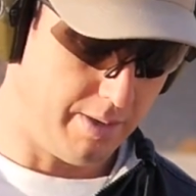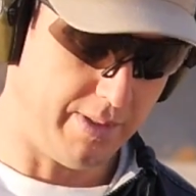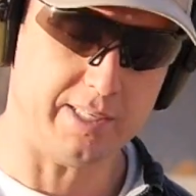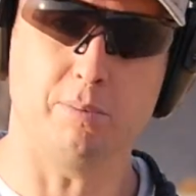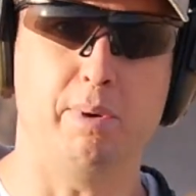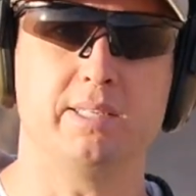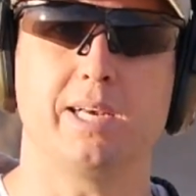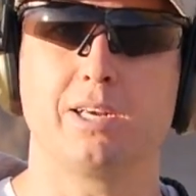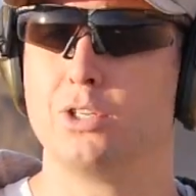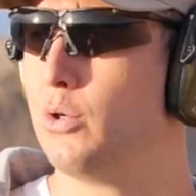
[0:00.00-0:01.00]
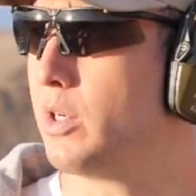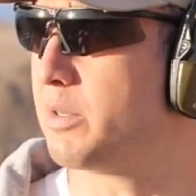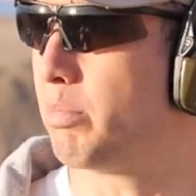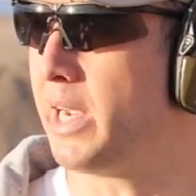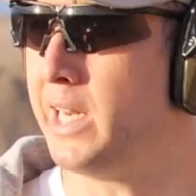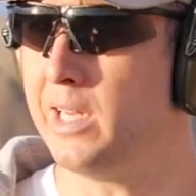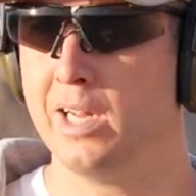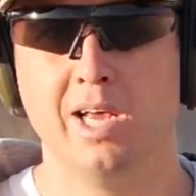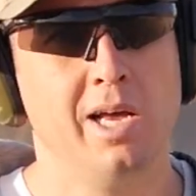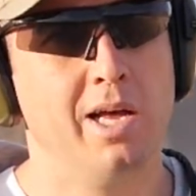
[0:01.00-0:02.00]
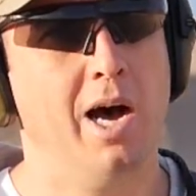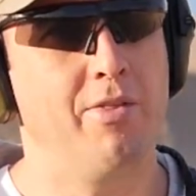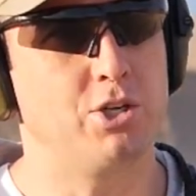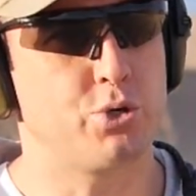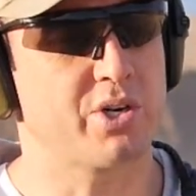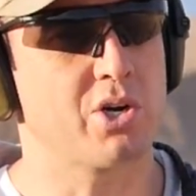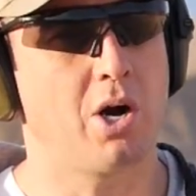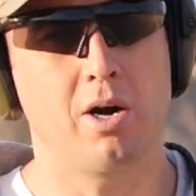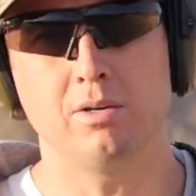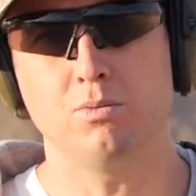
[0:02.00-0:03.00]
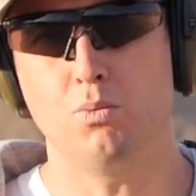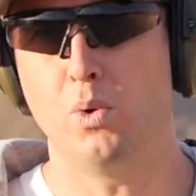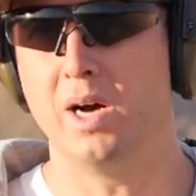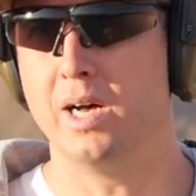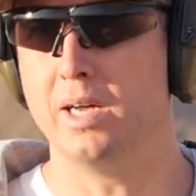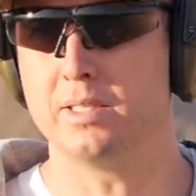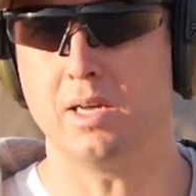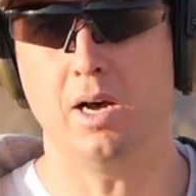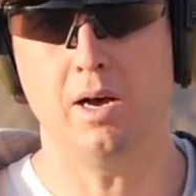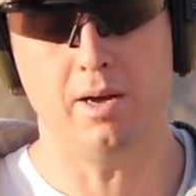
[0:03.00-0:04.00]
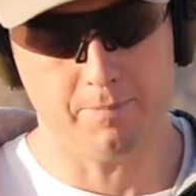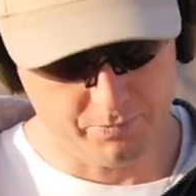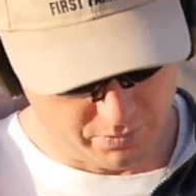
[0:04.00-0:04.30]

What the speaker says: that's the best I can do to explain it. The trigger guard was a